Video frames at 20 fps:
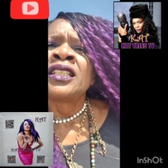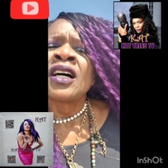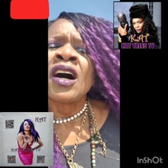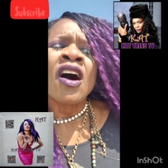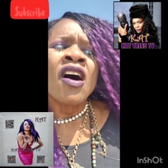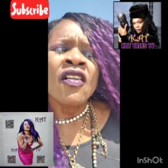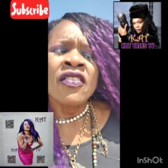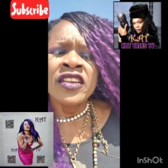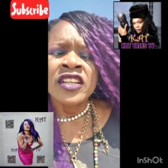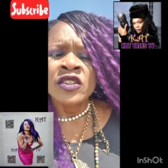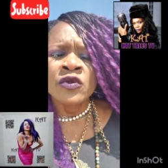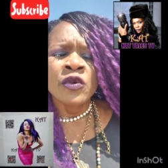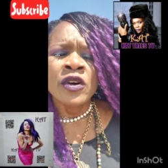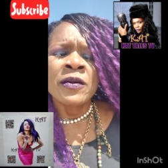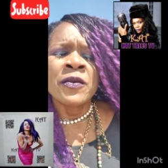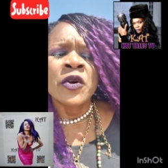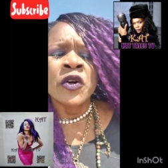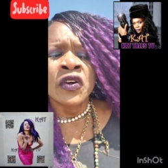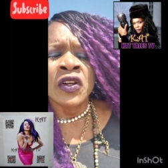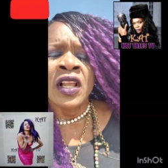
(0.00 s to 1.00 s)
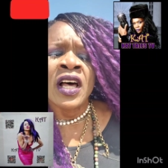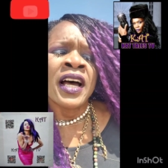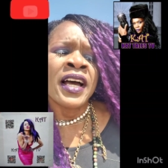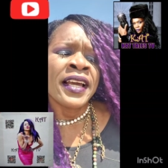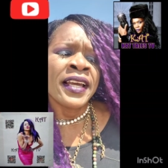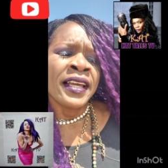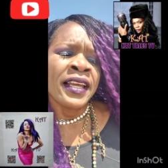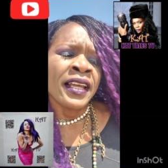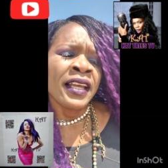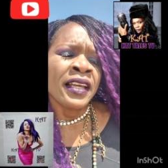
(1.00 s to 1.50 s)
all these women are
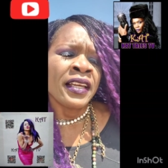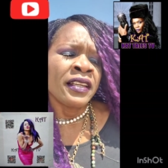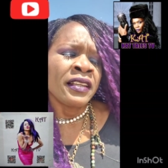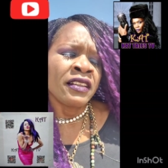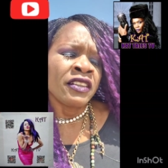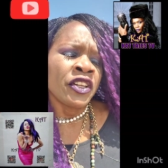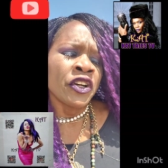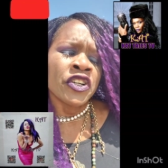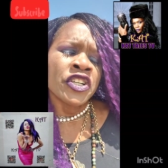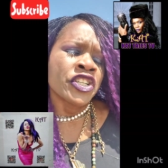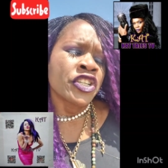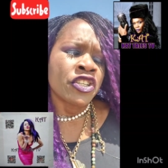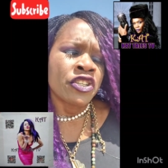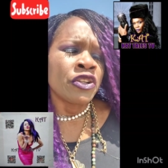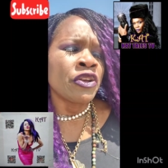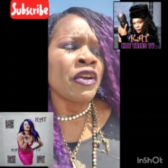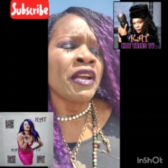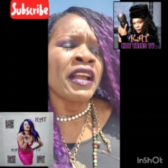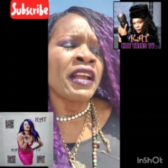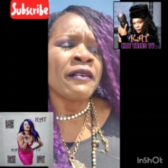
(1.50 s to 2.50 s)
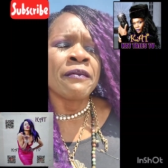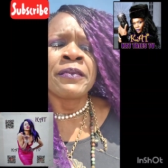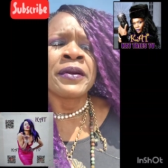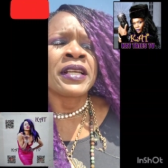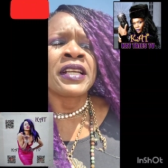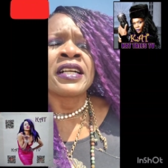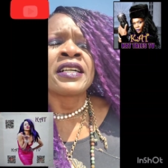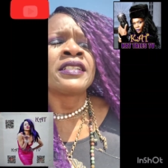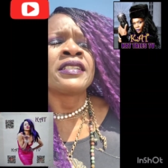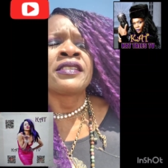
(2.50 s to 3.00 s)
lying and they're just doing it
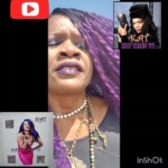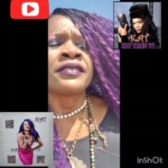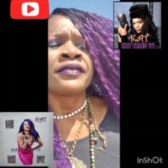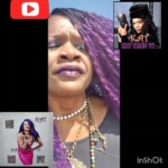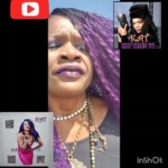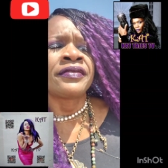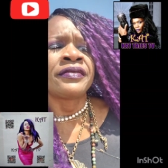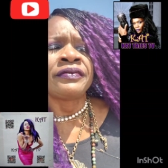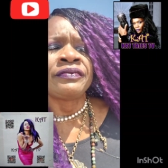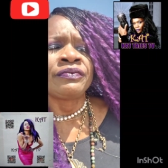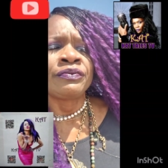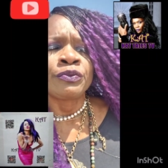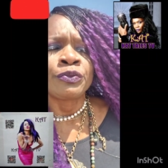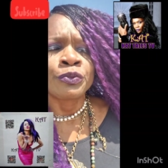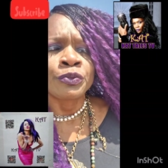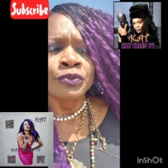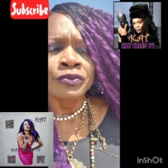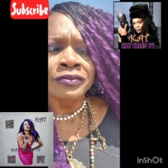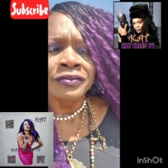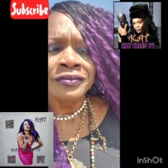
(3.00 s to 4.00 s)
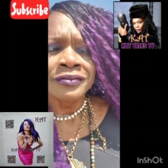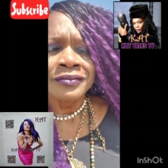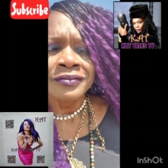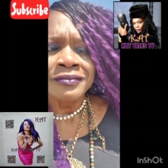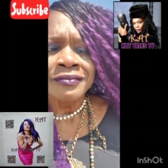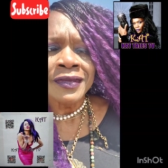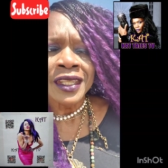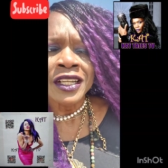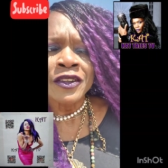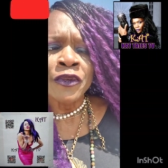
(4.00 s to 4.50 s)
because of
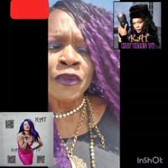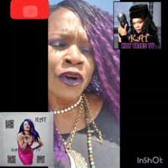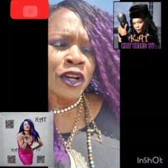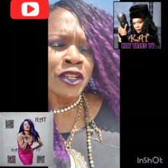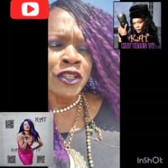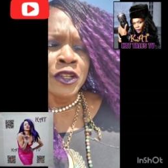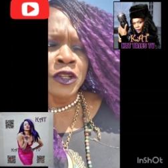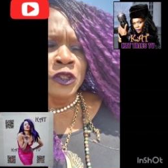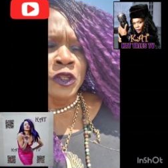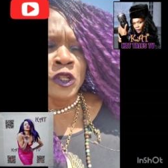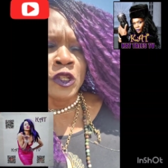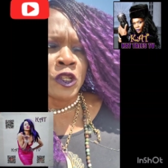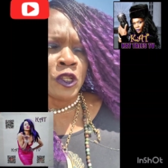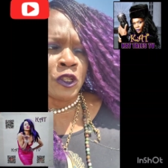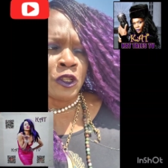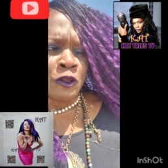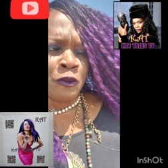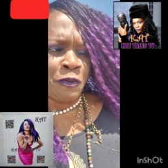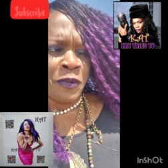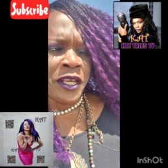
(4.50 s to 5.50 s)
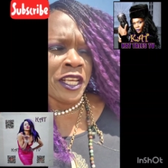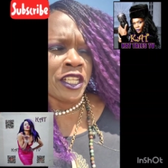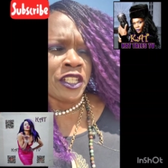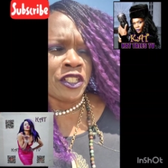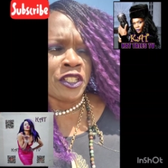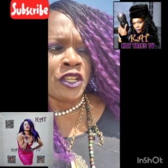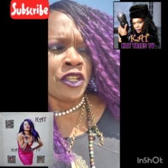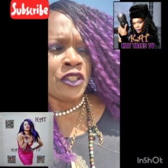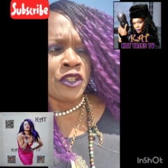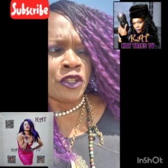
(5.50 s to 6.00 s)
Russell
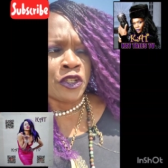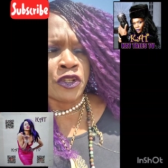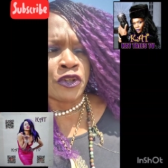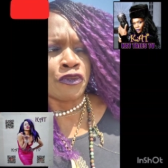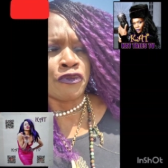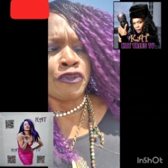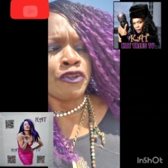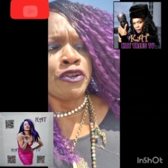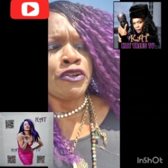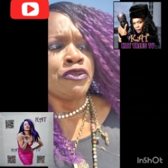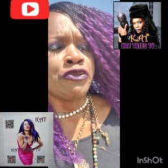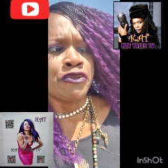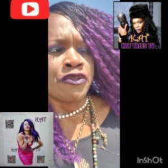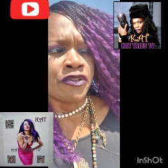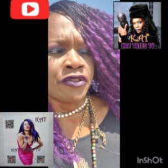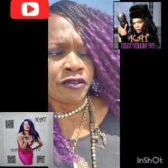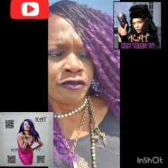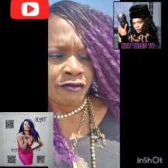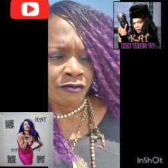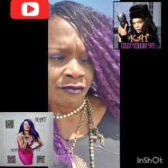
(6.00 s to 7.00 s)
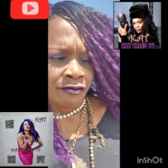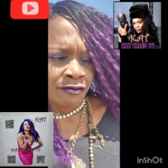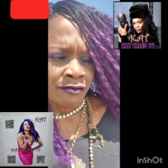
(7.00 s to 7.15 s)
speaks to the truth.